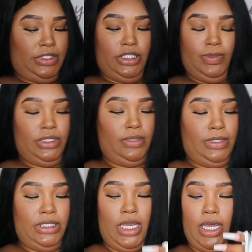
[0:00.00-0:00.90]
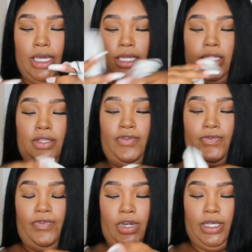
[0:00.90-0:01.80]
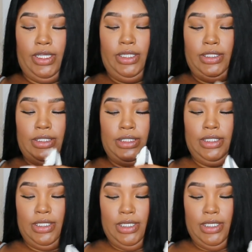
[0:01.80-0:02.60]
supposed to be tied in the front.